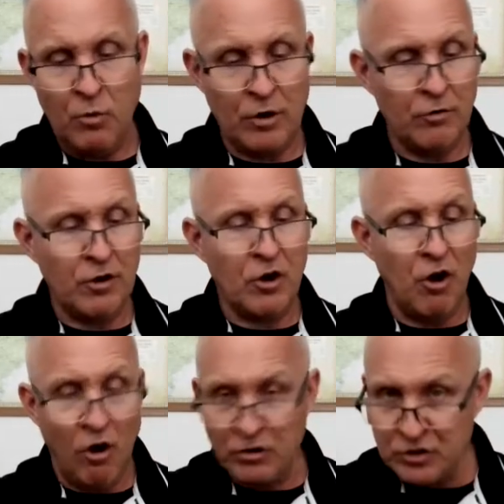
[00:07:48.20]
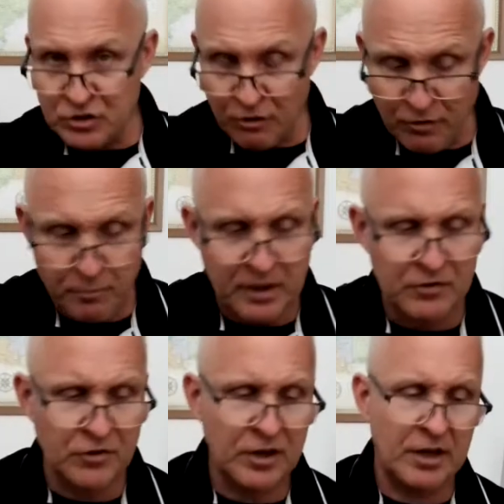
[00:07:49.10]
What are the causes of
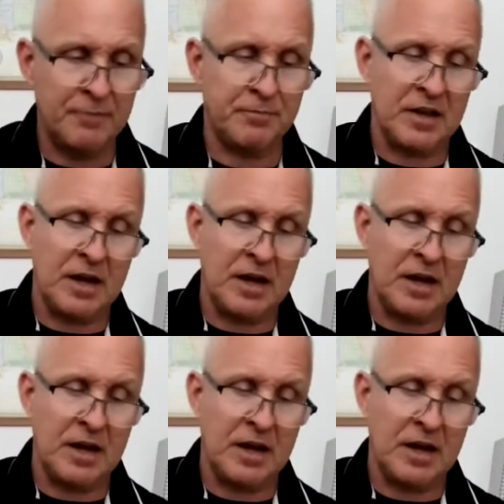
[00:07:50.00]
obesity?